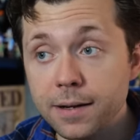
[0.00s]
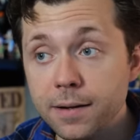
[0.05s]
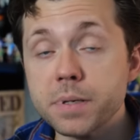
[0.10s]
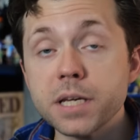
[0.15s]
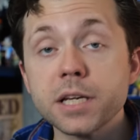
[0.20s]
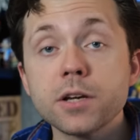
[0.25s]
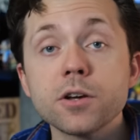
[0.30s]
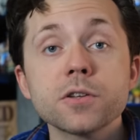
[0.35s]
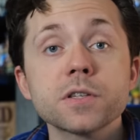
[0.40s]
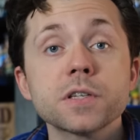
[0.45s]

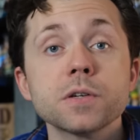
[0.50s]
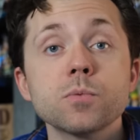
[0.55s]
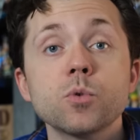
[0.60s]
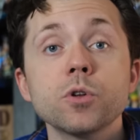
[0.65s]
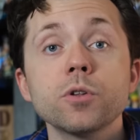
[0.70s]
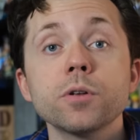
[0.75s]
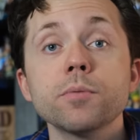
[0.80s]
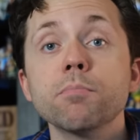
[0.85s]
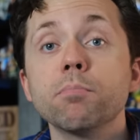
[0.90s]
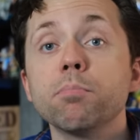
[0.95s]
Because it
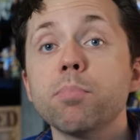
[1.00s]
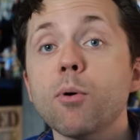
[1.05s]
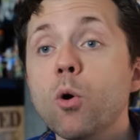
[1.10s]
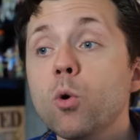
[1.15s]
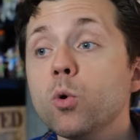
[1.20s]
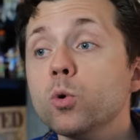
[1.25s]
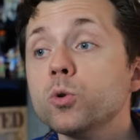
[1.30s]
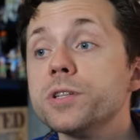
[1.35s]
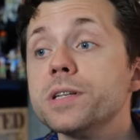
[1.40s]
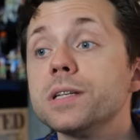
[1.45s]
will
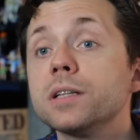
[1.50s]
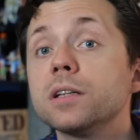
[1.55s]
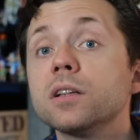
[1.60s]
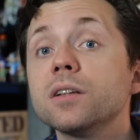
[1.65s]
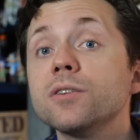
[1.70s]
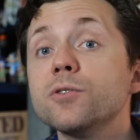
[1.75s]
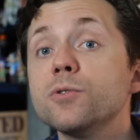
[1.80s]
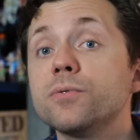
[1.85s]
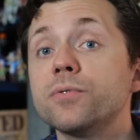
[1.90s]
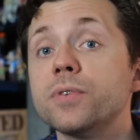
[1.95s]

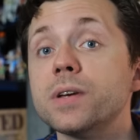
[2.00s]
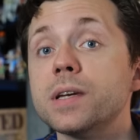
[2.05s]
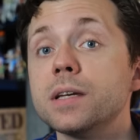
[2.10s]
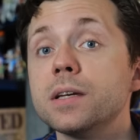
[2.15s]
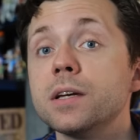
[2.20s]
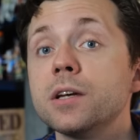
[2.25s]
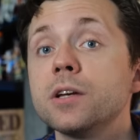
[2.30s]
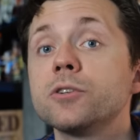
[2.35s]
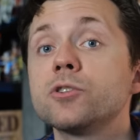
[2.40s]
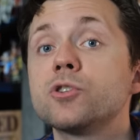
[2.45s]
embolden
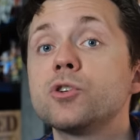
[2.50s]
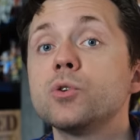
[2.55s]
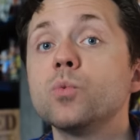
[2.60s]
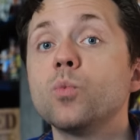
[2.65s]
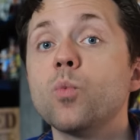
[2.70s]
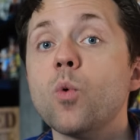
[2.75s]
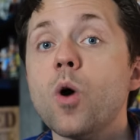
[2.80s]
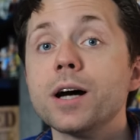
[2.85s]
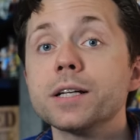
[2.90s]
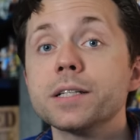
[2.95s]
Luffy to
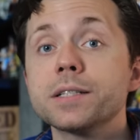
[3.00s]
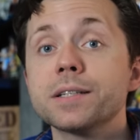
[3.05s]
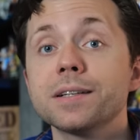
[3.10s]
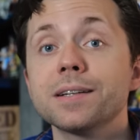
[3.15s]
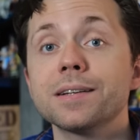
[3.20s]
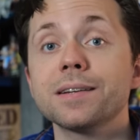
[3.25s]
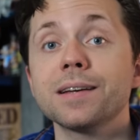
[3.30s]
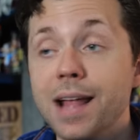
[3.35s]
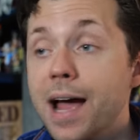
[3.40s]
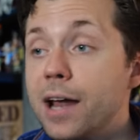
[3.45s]
want
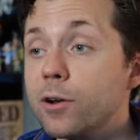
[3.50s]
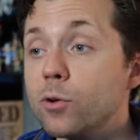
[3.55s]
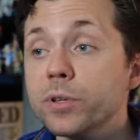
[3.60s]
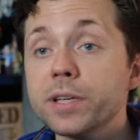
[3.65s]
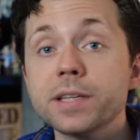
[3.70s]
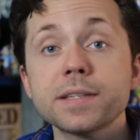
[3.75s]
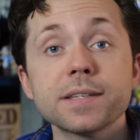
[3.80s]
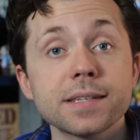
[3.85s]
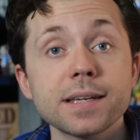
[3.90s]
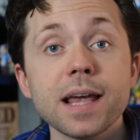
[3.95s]
to not
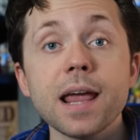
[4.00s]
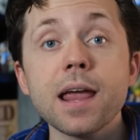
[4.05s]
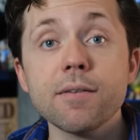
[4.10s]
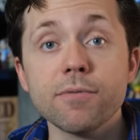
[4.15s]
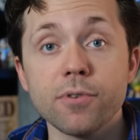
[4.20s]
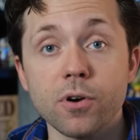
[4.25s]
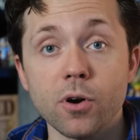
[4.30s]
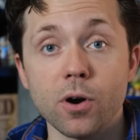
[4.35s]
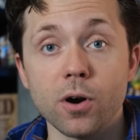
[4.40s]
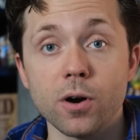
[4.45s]
only
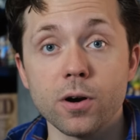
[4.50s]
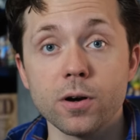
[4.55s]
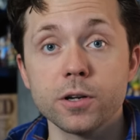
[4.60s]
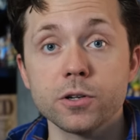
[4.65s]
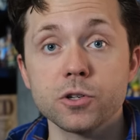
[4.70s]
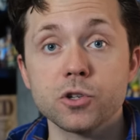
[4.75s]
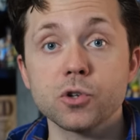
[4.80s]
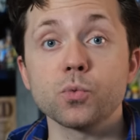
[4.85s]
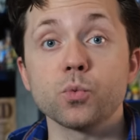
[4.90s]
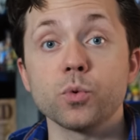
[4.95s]
save her,
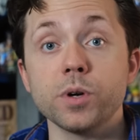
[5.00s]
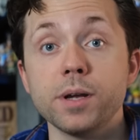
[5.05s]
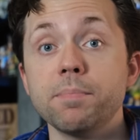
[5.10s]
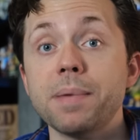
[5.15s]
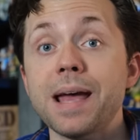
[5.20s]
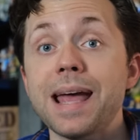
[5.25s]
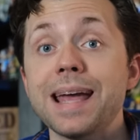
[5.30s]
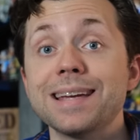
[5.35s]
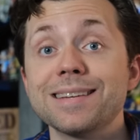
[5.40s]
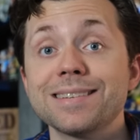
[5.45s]
to
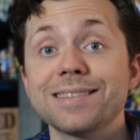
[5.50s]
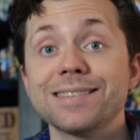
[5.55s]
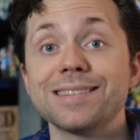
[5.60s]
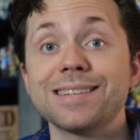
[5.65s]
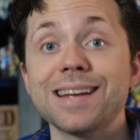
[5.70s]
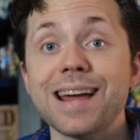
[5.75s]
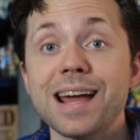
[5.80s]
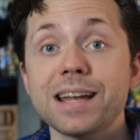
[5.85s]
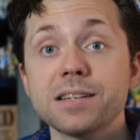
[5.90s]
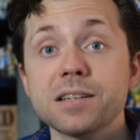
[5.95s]
repay his
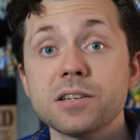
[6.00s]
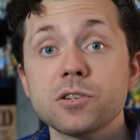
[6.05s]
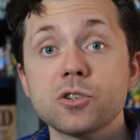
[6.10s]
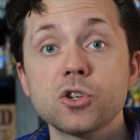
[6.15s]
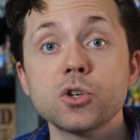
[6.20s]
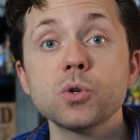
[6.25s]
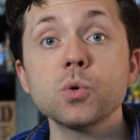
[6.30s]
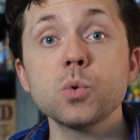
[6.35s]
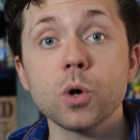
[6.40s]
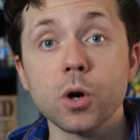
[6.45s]
debt
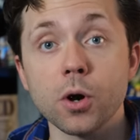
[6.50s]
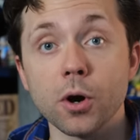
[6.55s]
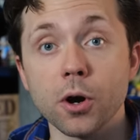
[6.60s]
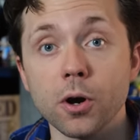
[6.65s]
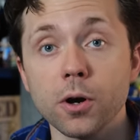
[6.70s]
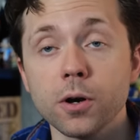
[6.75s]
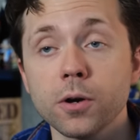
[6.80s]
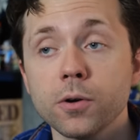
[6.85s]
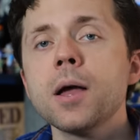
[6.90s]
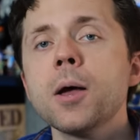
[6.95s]
to
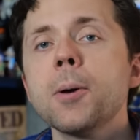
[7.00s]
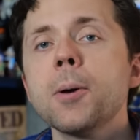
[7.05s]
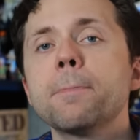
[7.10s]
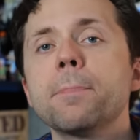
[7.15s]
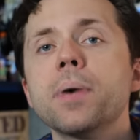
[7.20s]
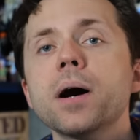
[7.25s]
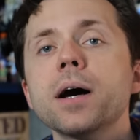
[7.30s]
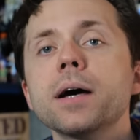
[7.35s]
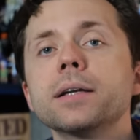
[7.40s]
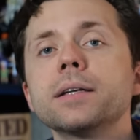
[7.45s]
her,
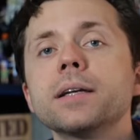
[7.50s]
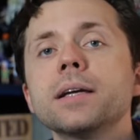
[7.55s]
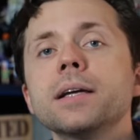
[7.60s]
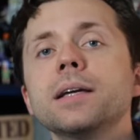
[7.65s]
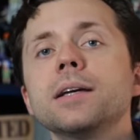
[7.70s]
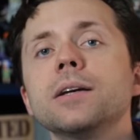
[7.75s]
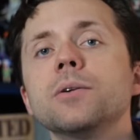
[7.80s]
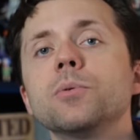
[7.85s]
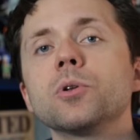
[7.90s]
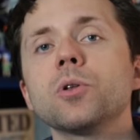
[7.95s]
but
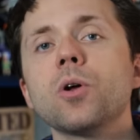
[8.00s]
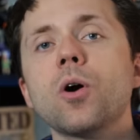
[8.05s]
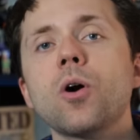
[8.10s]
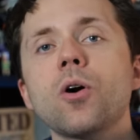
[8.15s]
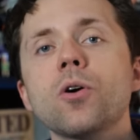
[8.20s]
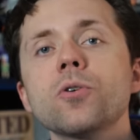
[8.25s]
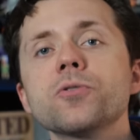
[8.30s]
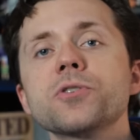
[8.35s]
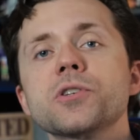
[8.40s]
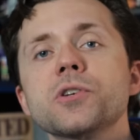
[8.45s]
it will
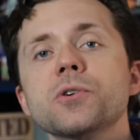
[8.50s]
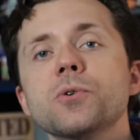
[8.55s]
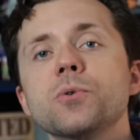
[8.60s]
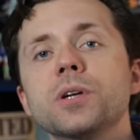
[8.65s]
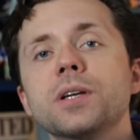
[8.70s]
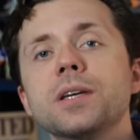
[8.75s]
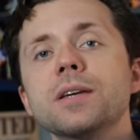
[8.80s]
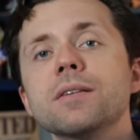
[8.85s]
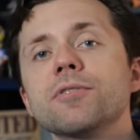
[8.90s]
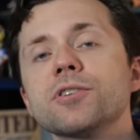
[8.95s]
also
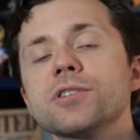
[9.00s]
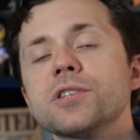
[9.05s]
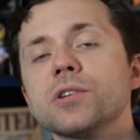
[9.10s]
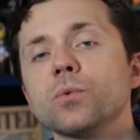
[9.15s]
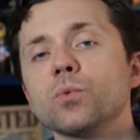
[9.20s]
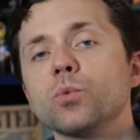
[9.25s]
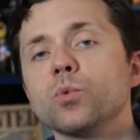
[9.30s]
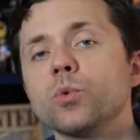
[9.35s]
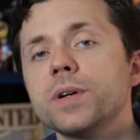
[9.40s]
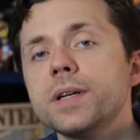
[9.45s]
give us
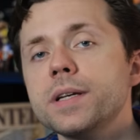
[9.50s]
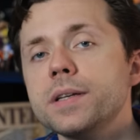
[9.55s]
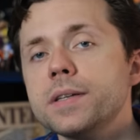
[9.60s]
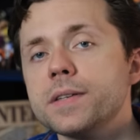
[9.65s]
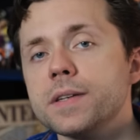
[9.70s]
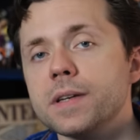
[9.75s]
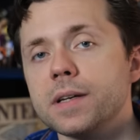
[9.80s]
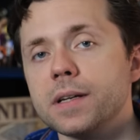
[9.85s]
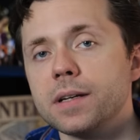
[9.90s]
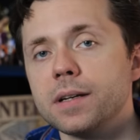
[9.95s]
a
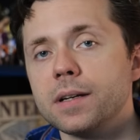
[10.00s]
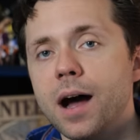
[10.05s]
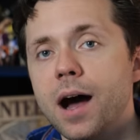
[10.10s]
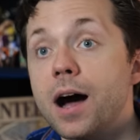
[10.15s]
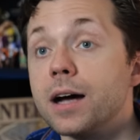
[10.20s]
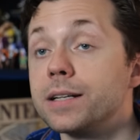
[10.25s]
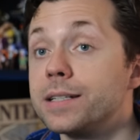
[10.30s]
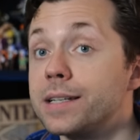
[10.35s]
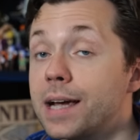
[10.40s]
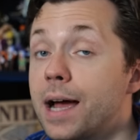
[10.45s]
reason,
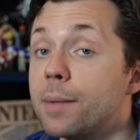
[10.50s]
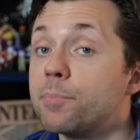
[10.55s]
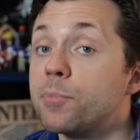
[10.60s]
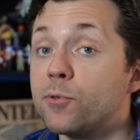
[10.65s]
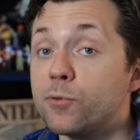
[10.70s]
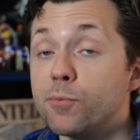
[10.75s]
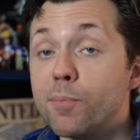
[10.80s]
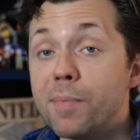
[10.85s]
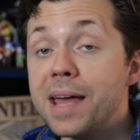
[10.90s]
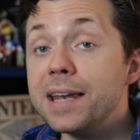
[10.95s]
on top
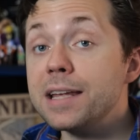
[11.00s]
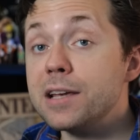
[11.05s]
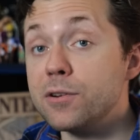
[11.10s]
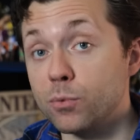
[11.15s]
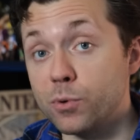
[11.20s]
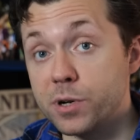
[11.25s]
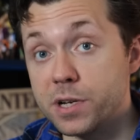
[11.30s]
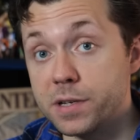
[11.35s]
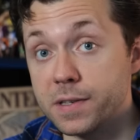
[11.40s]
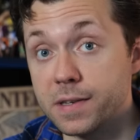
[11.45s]
of many
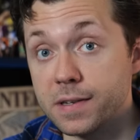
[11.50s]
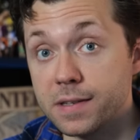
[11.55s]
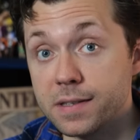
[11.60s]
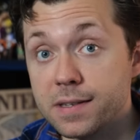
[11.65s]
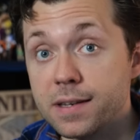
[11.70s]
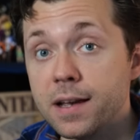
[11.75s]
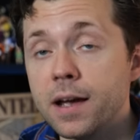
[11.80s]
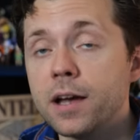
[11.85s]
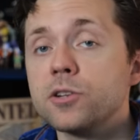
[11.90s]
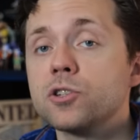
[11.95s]

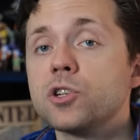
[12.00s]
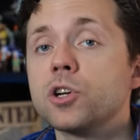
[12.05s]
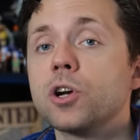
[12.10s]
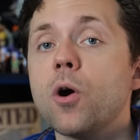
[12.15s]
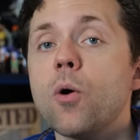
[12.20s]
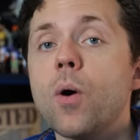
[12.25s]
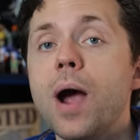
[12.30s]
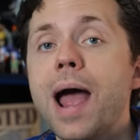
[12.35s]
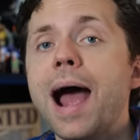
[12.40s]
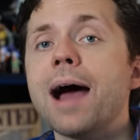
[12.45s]
reasons, to
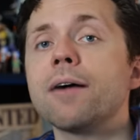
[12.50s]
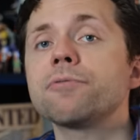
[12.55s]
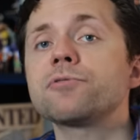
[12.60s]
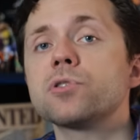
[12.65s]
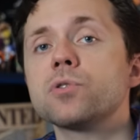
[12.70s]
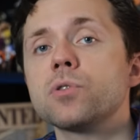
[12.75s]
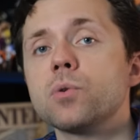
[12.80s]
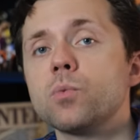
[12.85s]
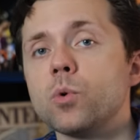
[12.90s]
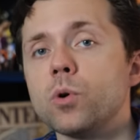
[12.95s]
go
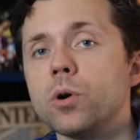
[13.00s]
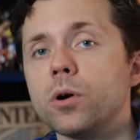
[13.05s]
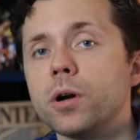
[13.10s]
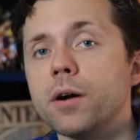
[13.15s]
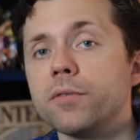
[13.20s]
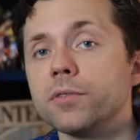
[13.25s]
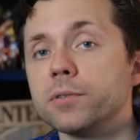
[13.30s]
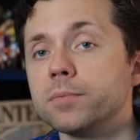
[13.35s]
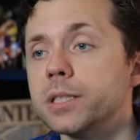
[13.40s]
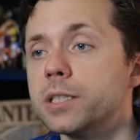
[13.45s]
after the world
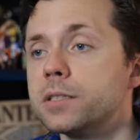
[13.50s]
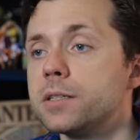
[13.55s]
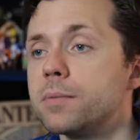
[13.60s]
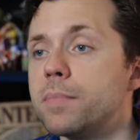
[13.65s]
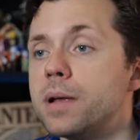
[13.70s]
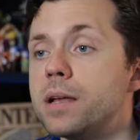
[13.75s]
government, to